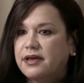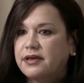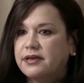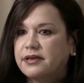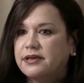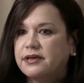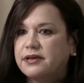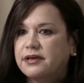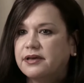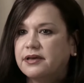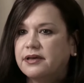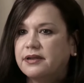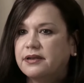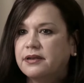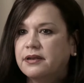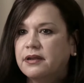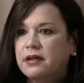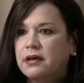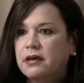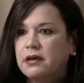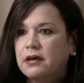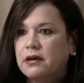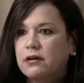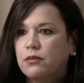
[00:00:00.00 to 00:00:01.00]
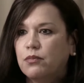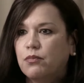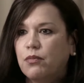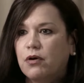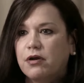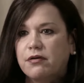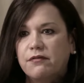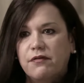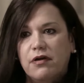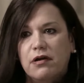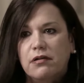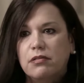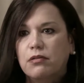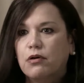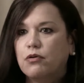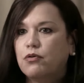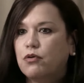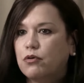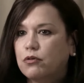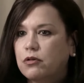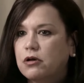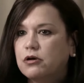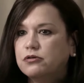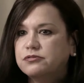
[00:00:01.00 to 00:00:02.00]
in one of our
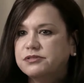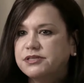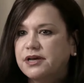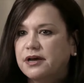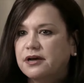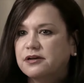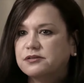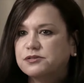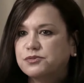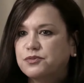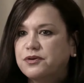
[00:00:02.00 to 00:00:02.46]
local hotels.